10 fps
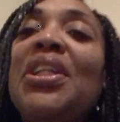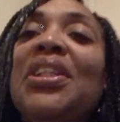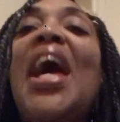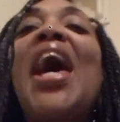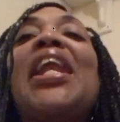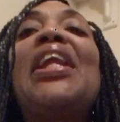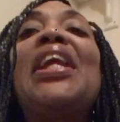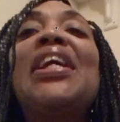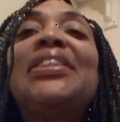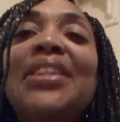the
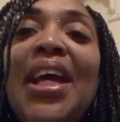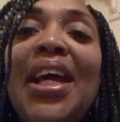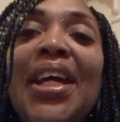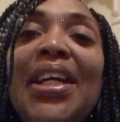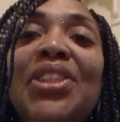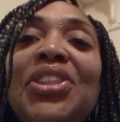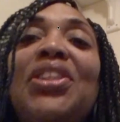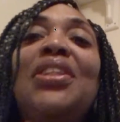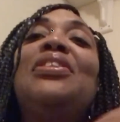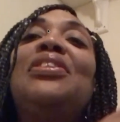adolescent age
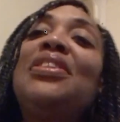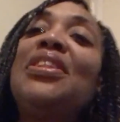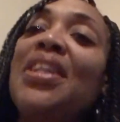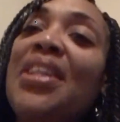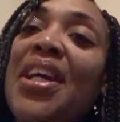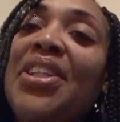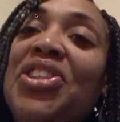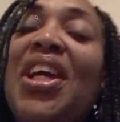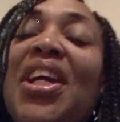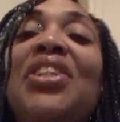and teenage
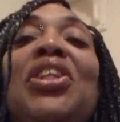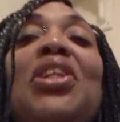stage, and